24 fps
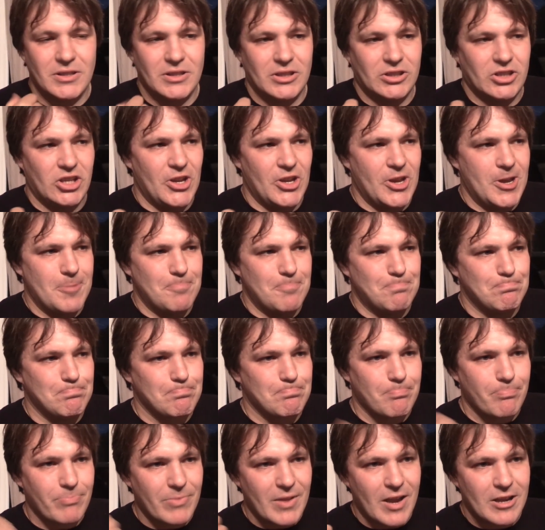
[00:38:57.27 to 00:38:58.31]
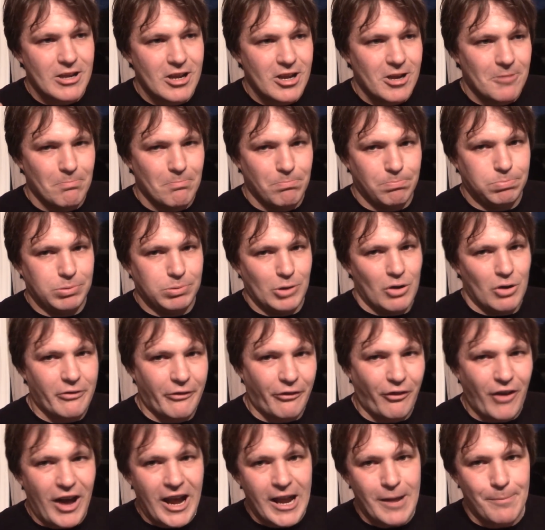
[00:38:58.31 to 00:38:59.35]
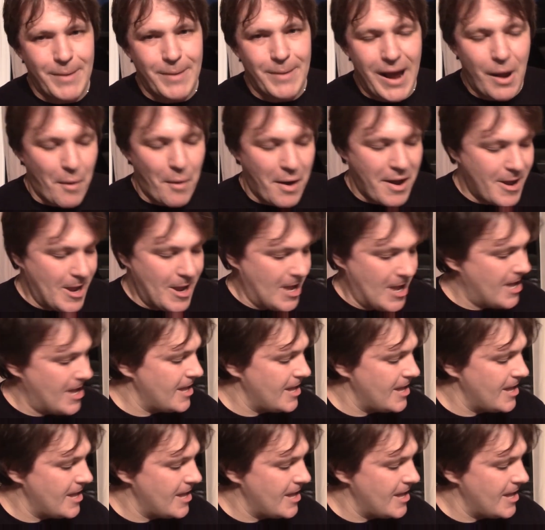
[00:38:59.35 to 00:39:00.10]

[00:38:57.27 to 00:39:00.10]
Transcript: To block firepower,